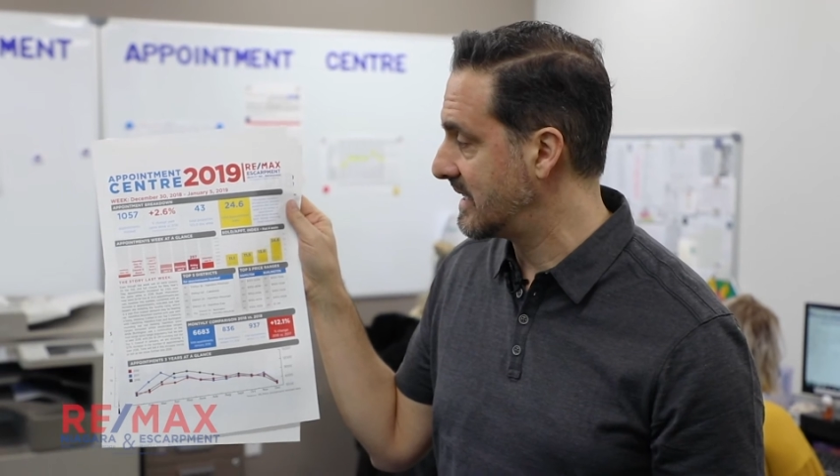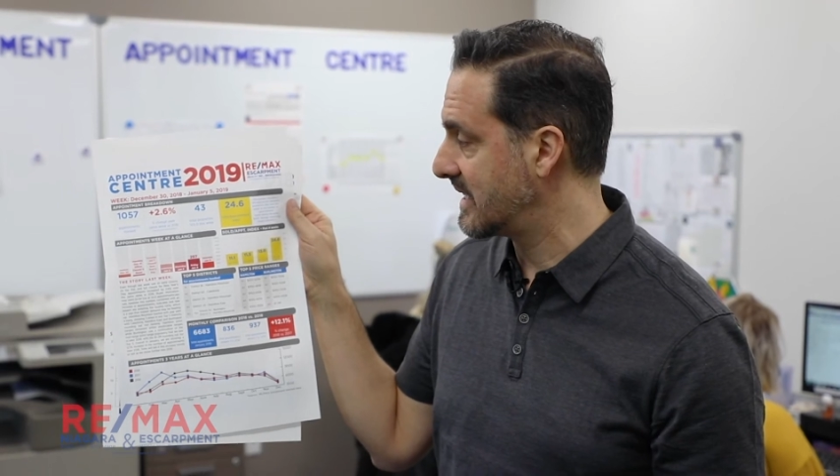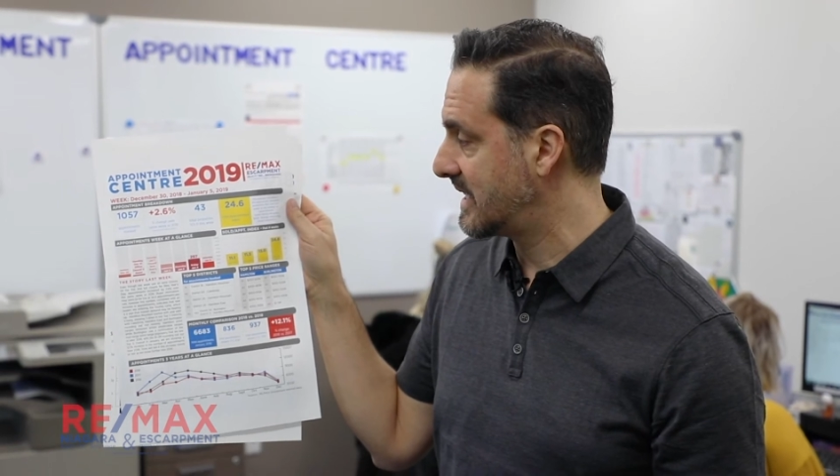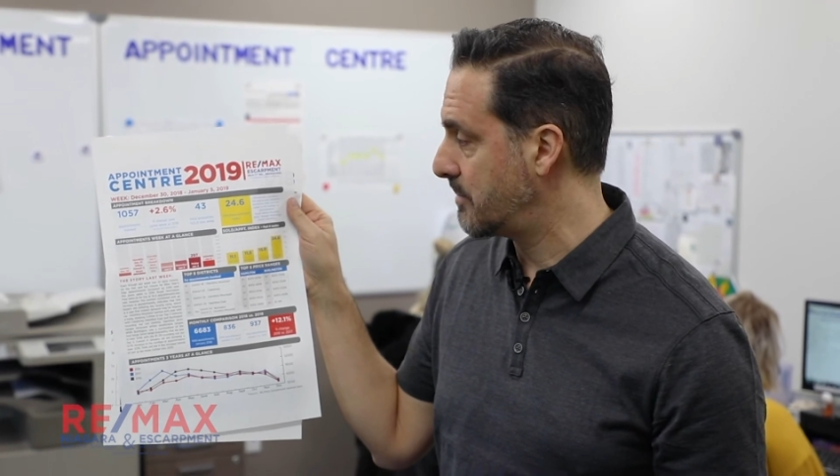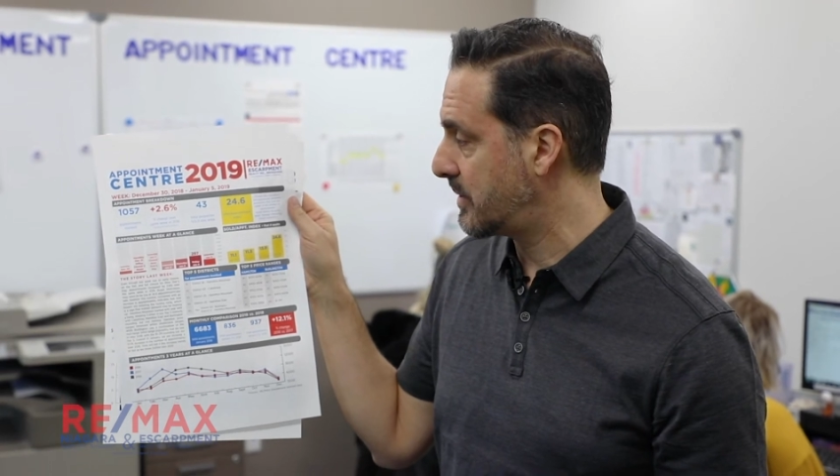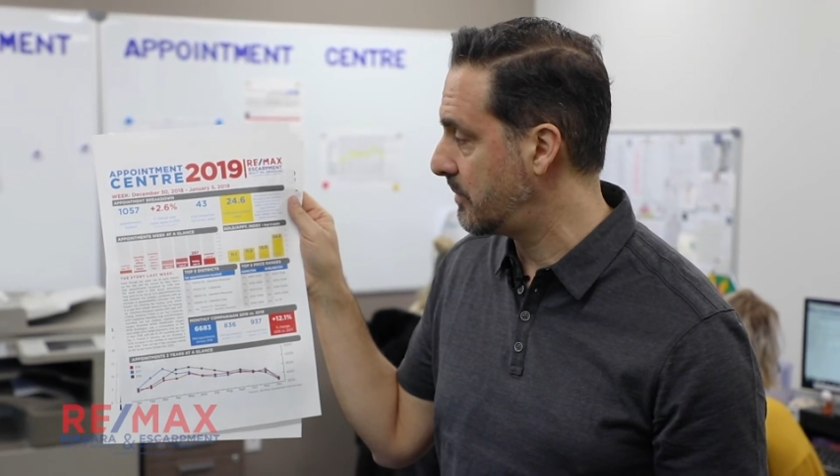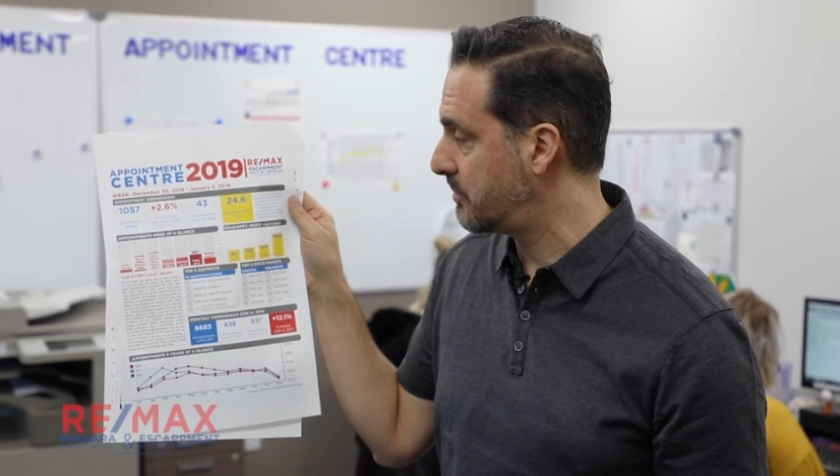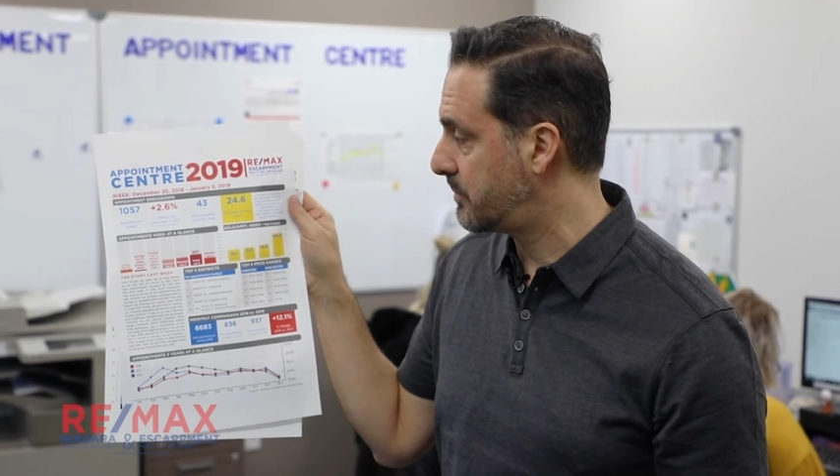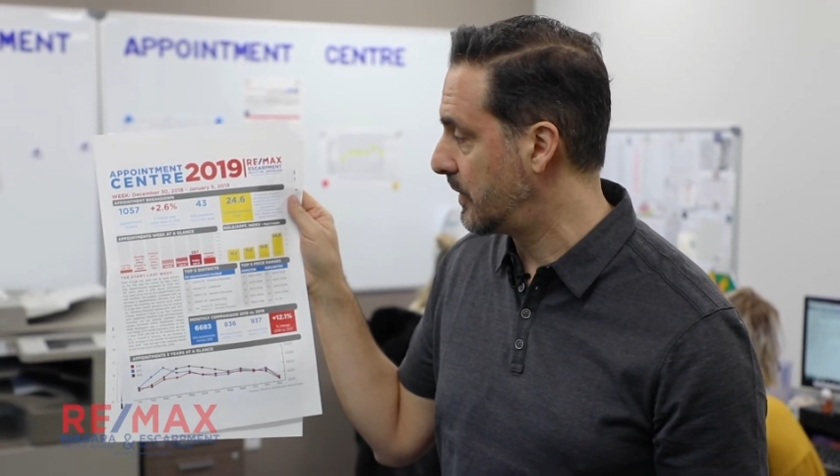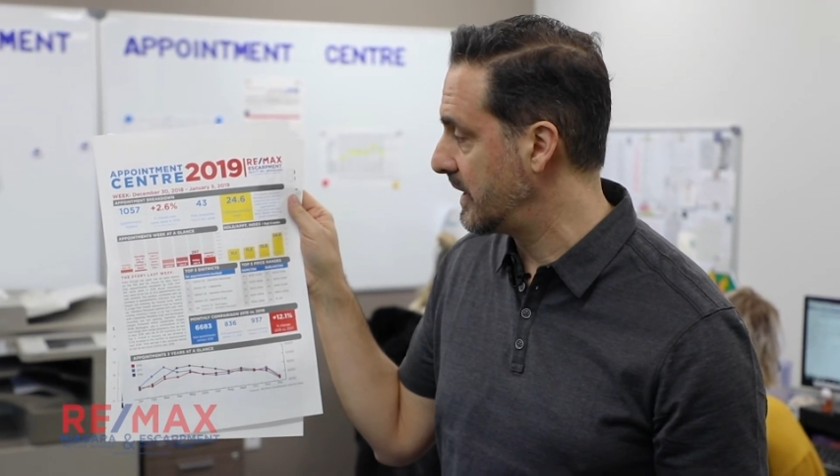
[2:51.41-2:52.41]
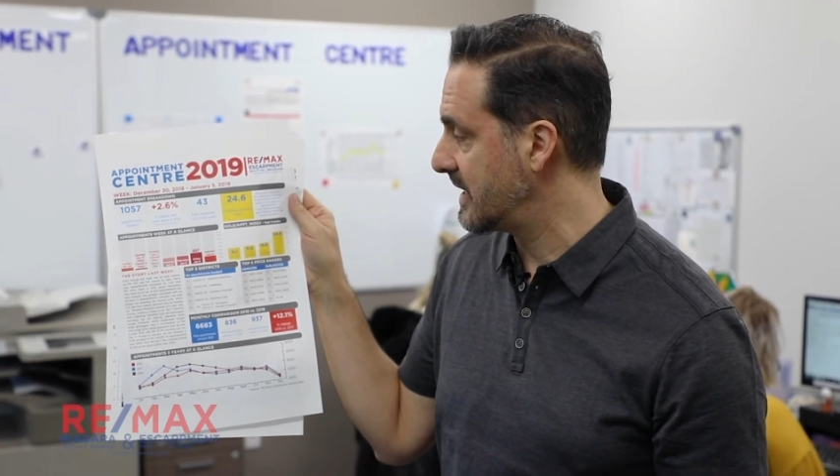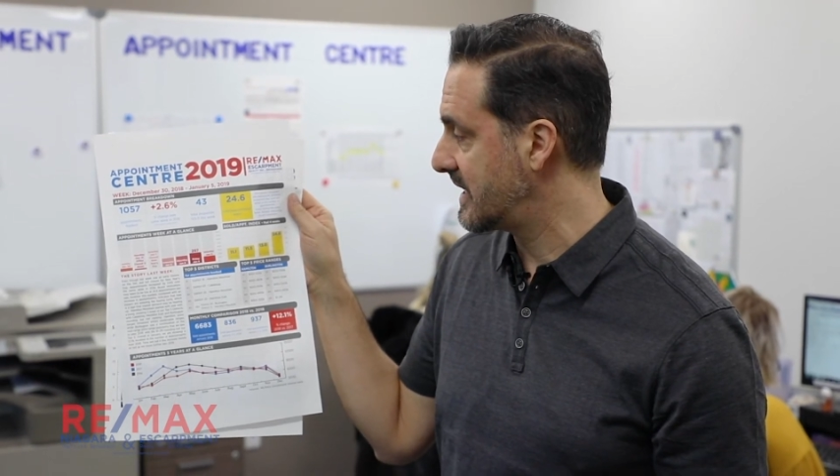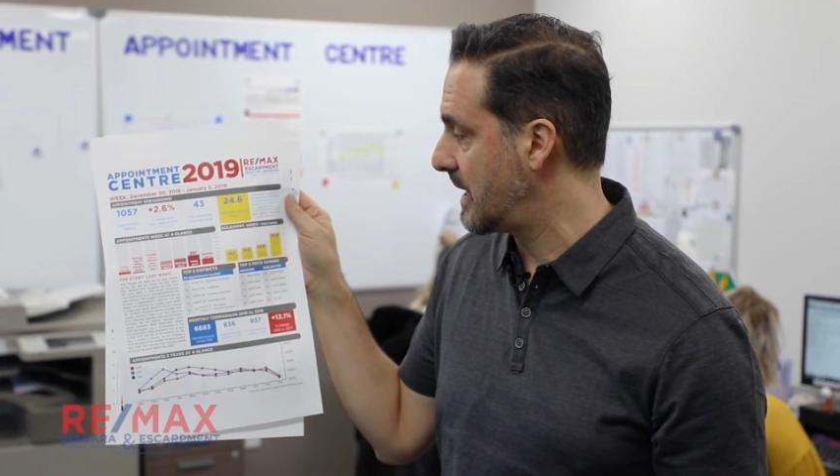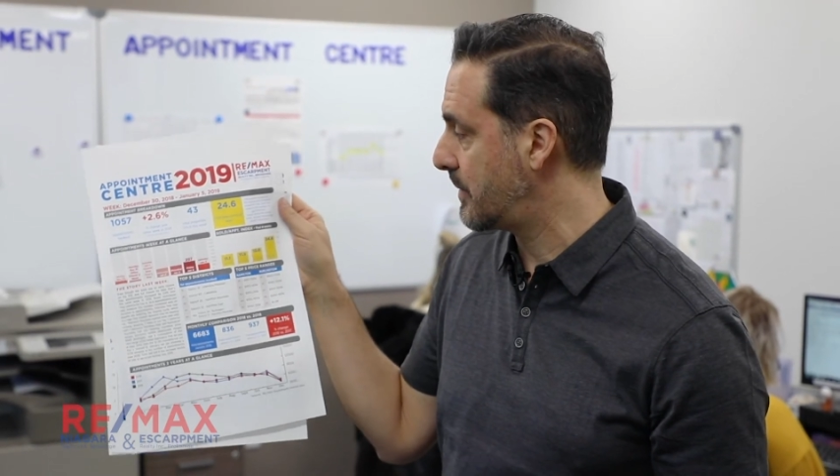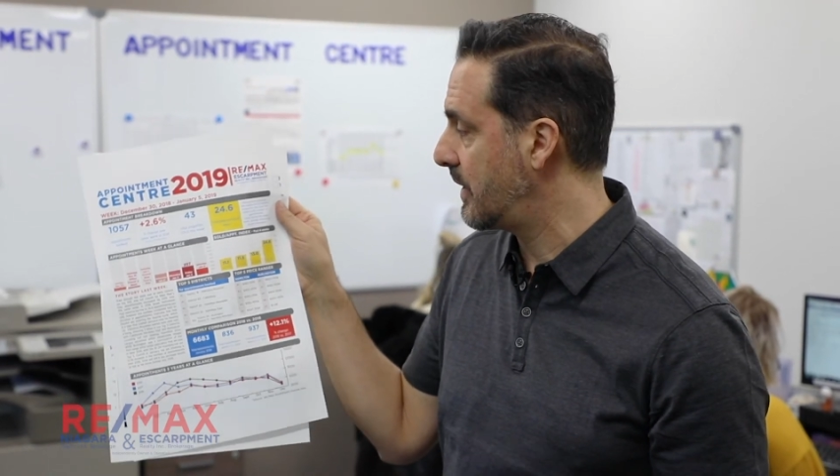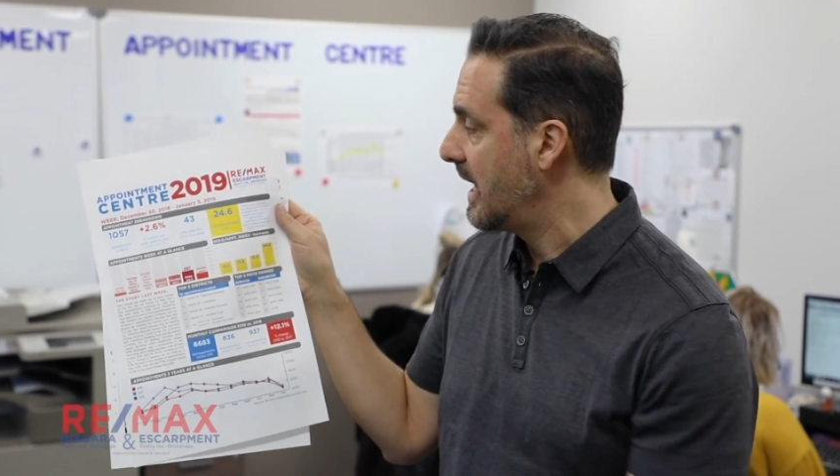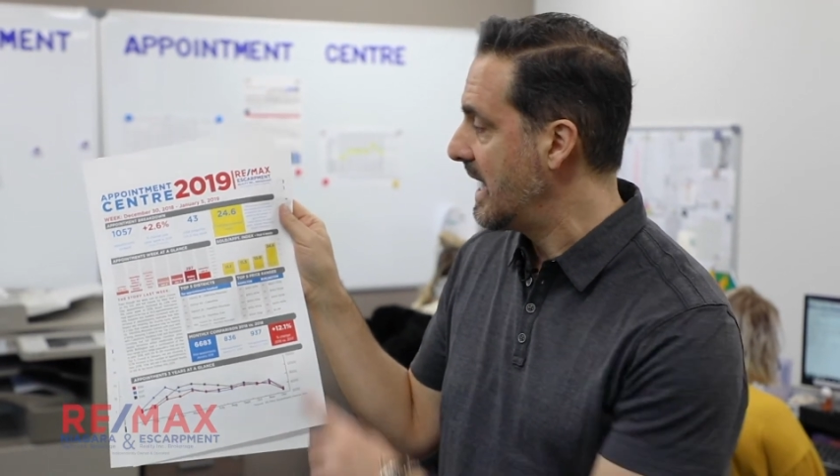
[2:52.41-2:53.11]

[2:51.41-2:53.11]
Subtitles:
December, early December.